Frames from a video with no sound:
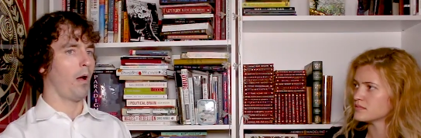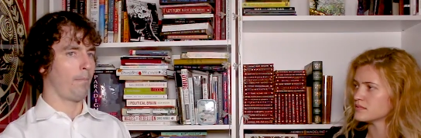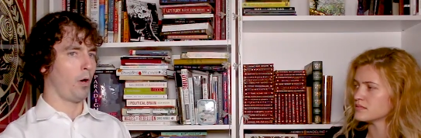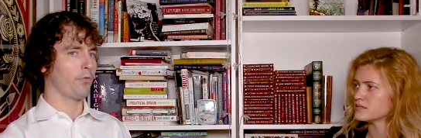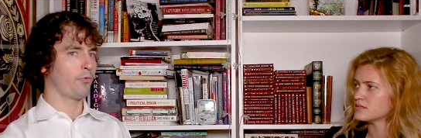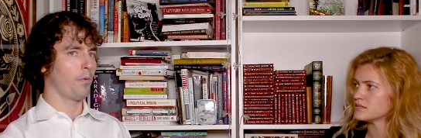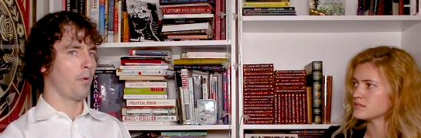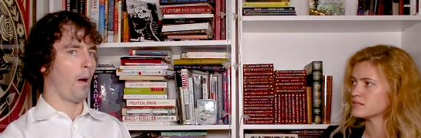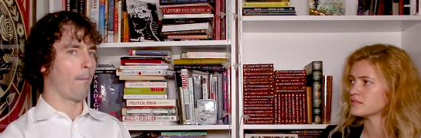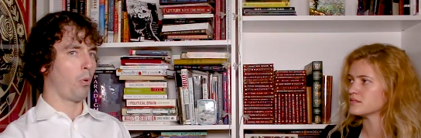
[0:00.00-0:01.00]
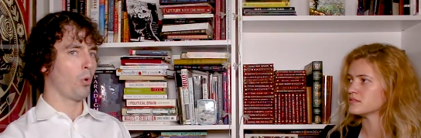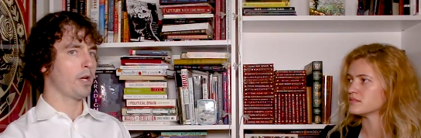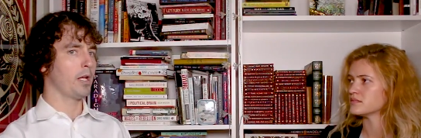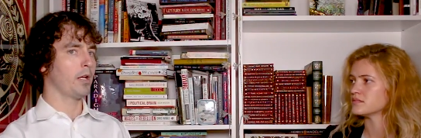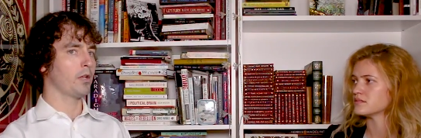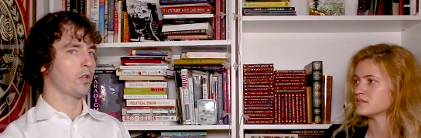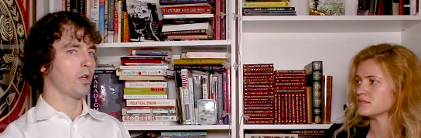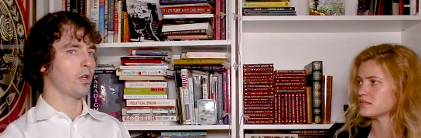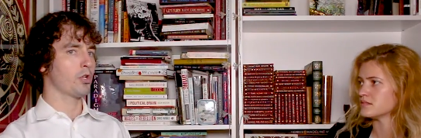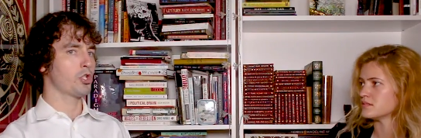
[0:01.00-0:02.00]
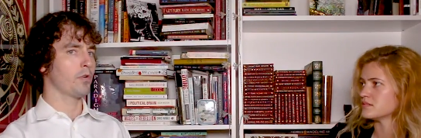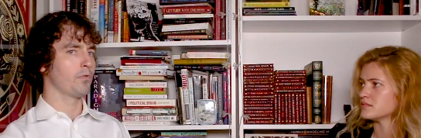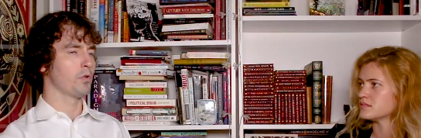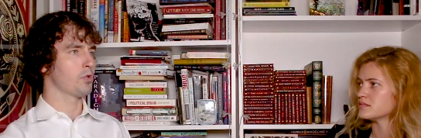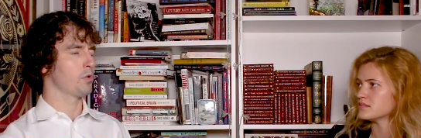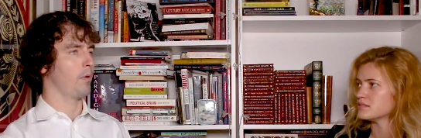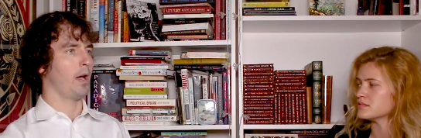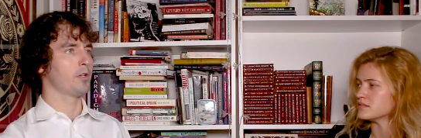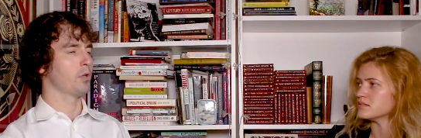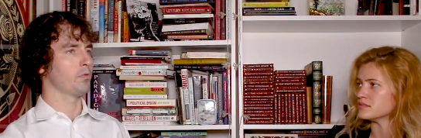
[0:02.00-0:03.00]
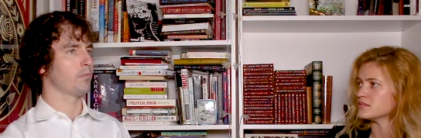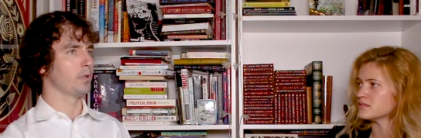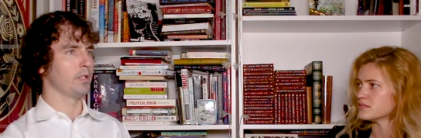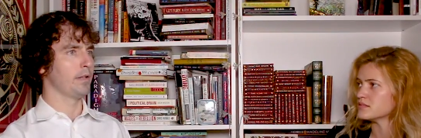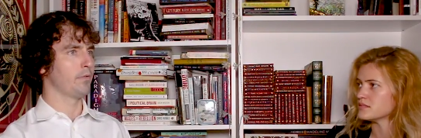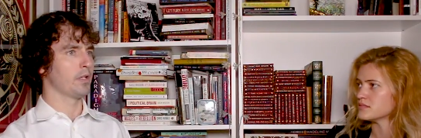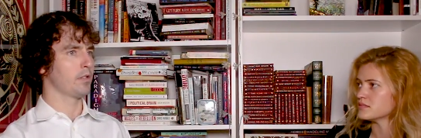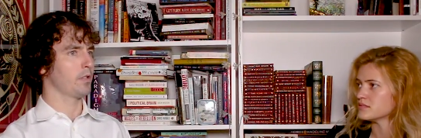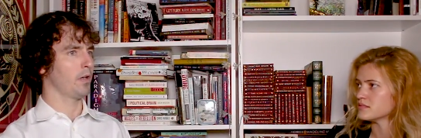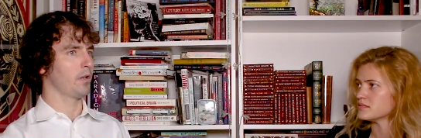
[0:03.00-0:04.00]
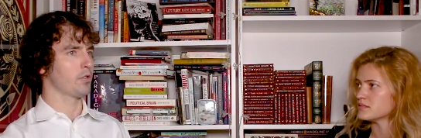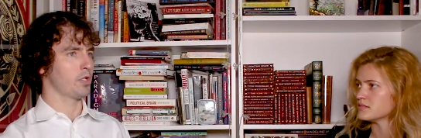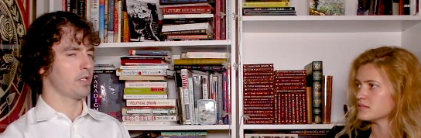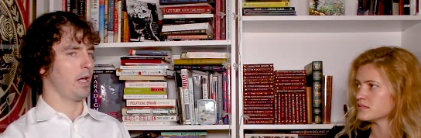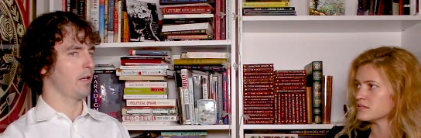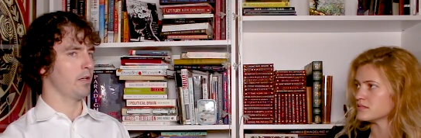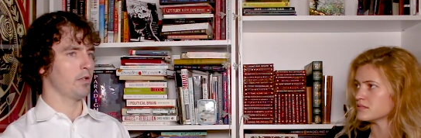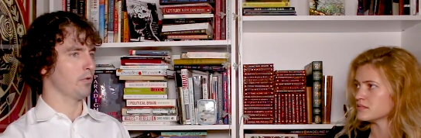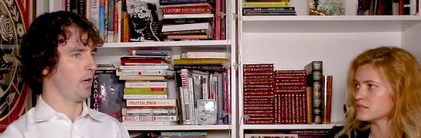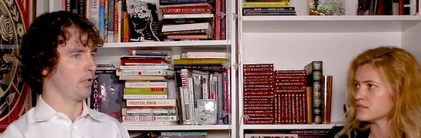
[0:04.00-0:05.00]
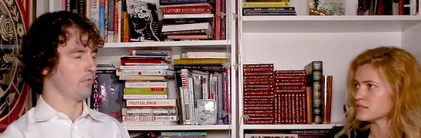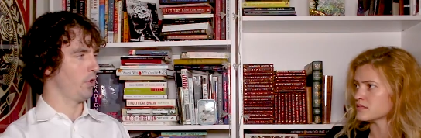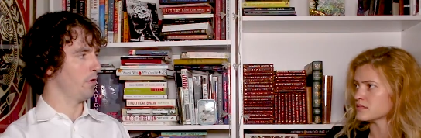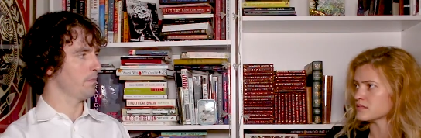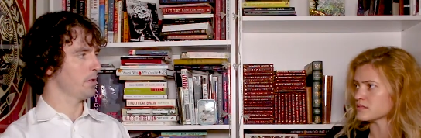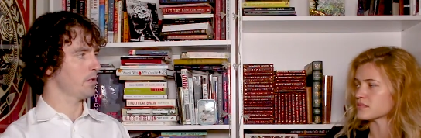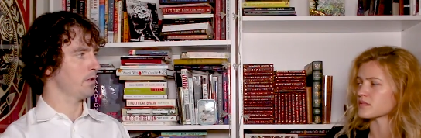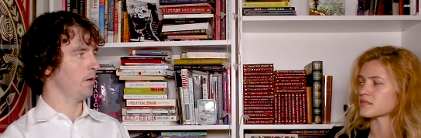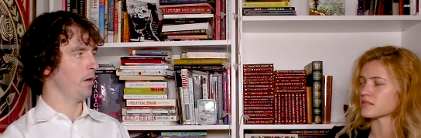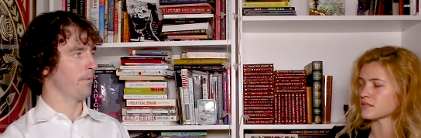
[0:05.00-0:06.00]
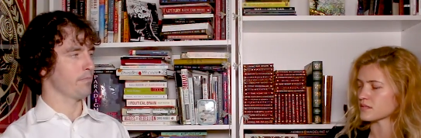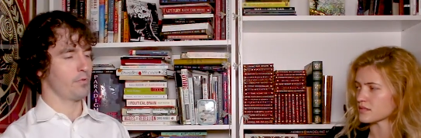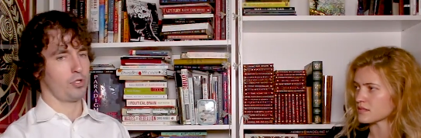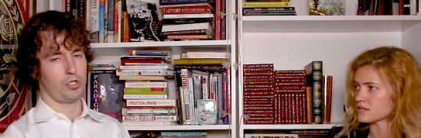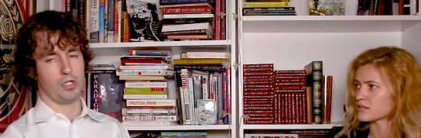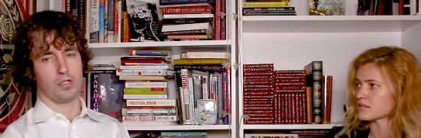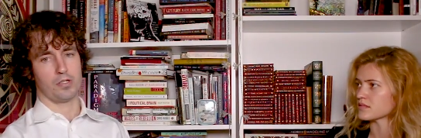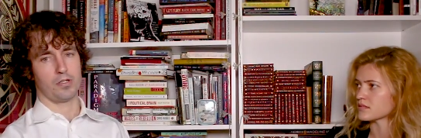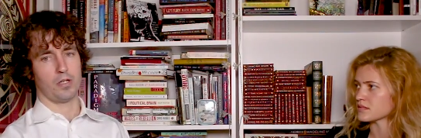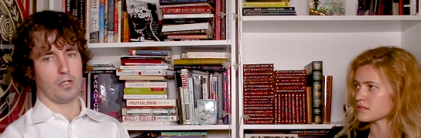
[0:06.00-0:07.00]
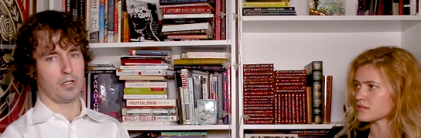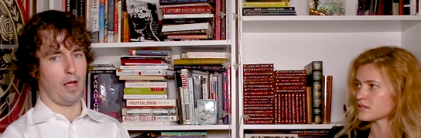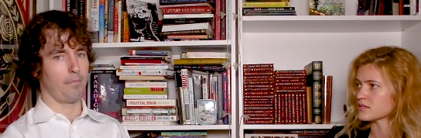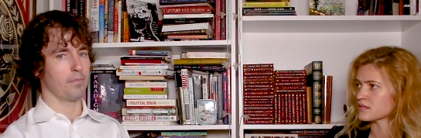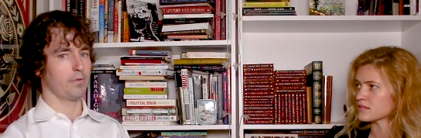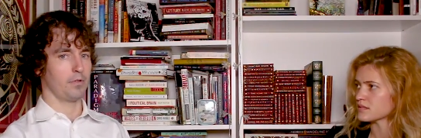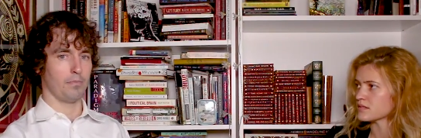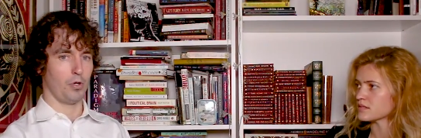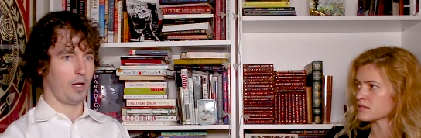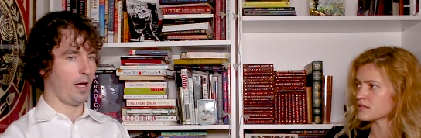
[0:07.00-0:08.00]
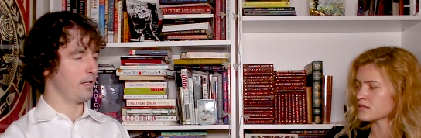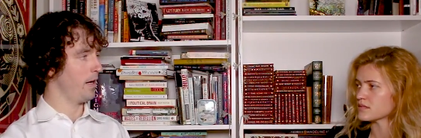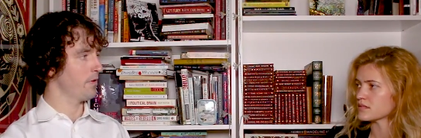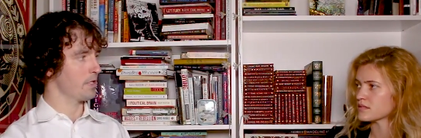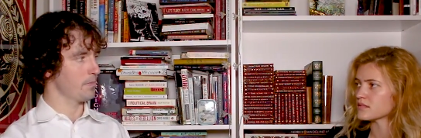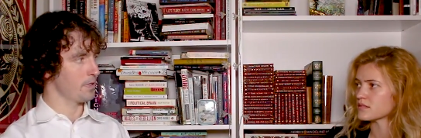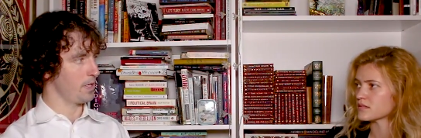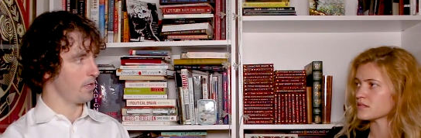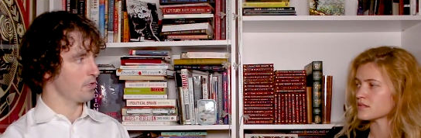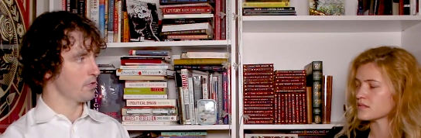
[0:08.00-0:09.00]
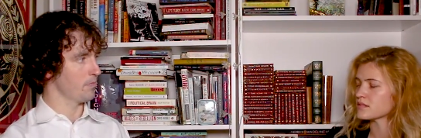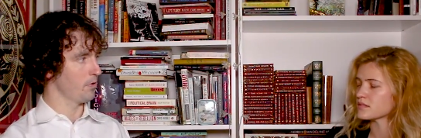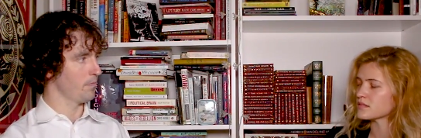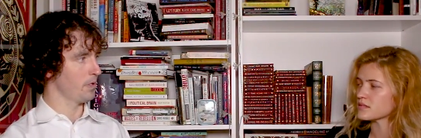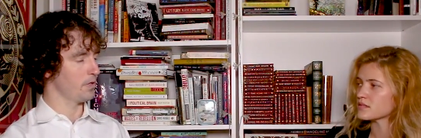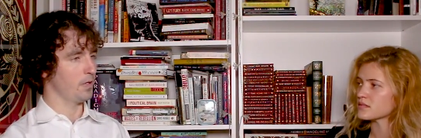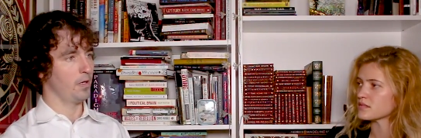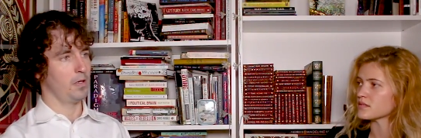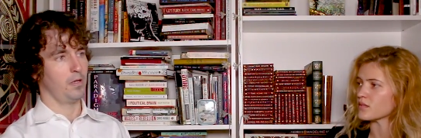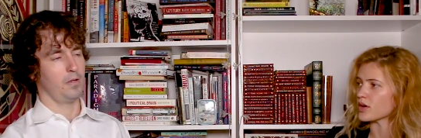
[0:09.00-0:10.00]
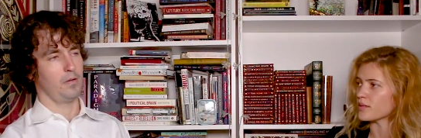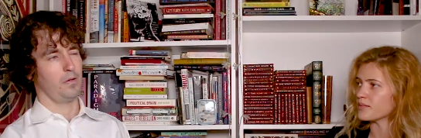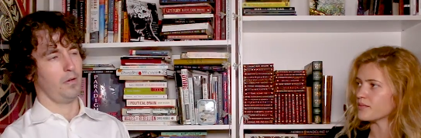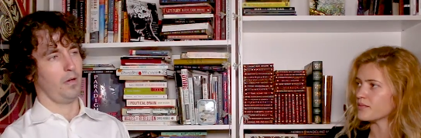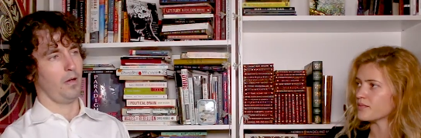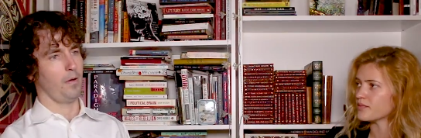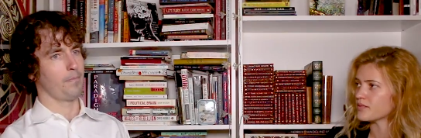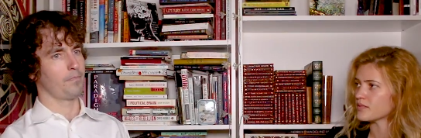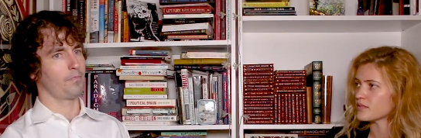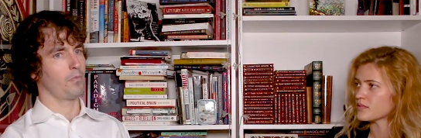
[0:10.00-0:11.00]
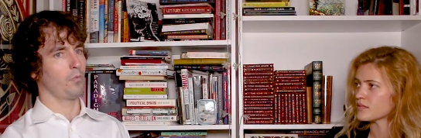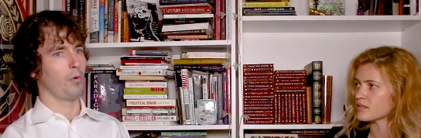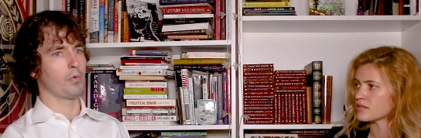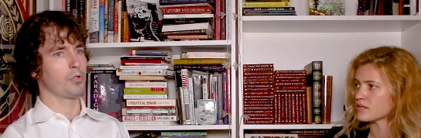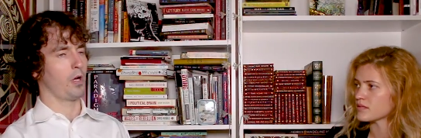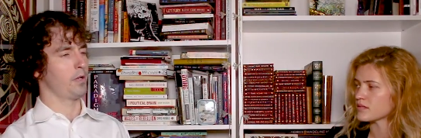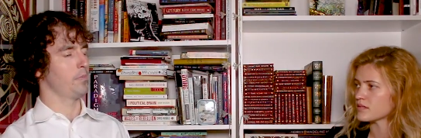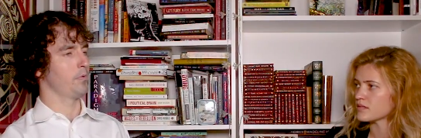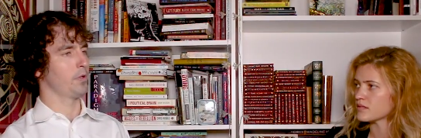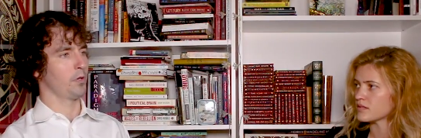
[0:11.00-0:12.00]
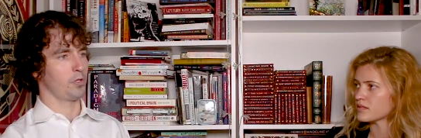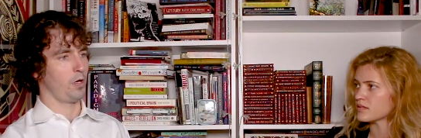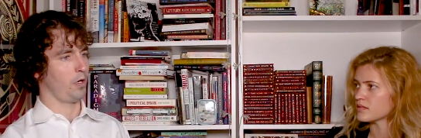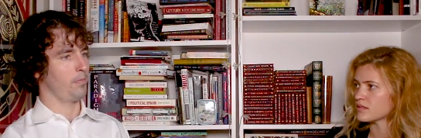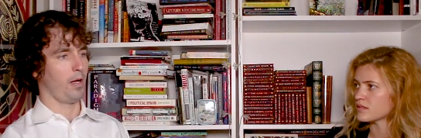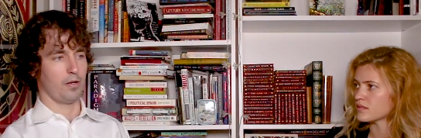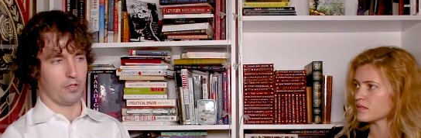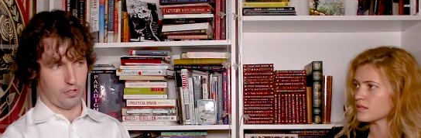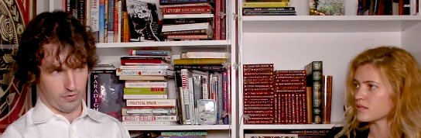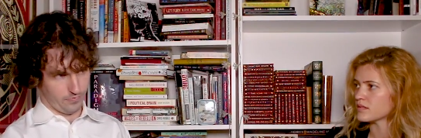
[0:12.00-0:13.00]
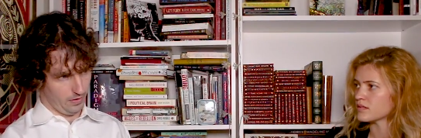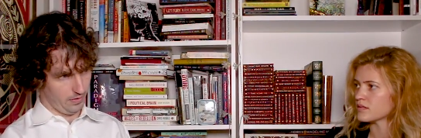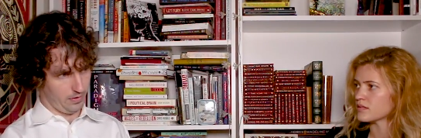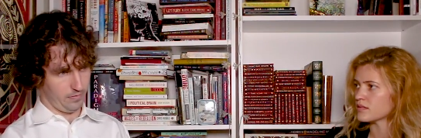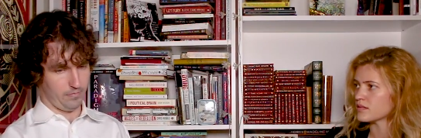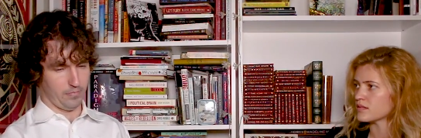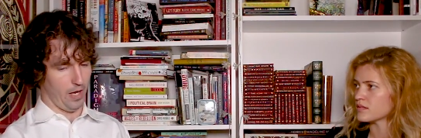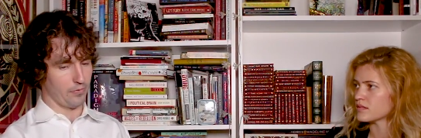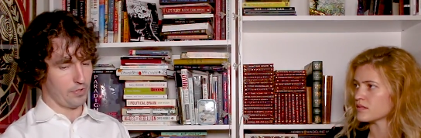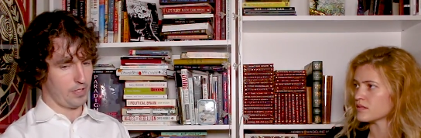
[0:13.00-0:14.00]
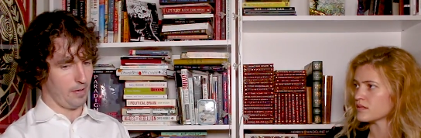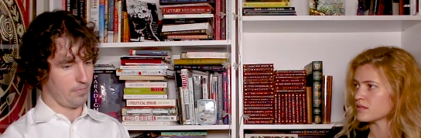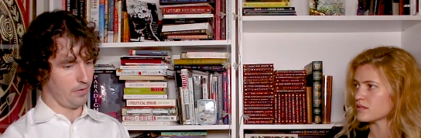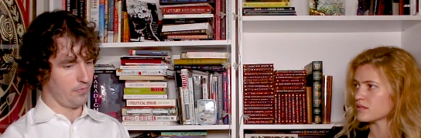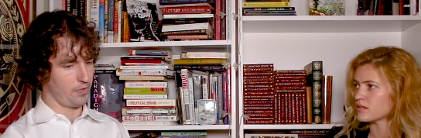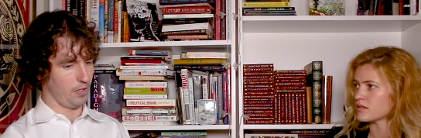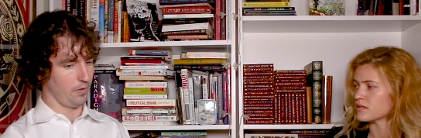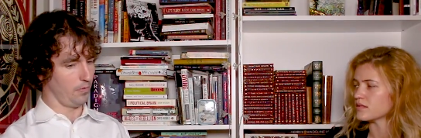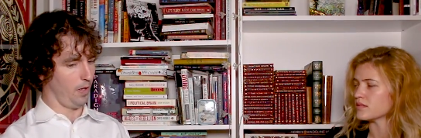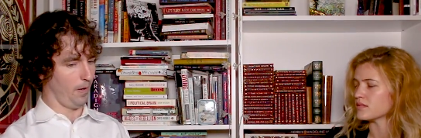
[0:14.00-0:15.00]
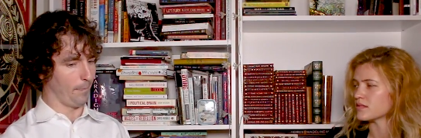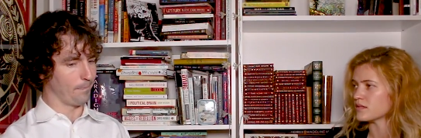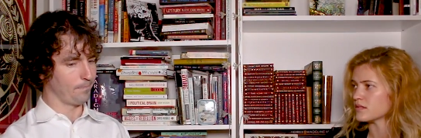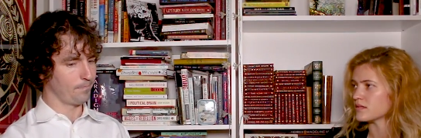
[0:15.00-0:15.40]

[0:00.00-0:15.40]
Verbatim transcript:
Speaker 1: apart from appointing uh, Chief Newsham, I don't believe that uh, she's had any direct involvement. Um, she's condemned the boycott, divestment, sanctions movement. Right. Um, when we tried to meet with her and talk about it, she was very non-receptive. So um,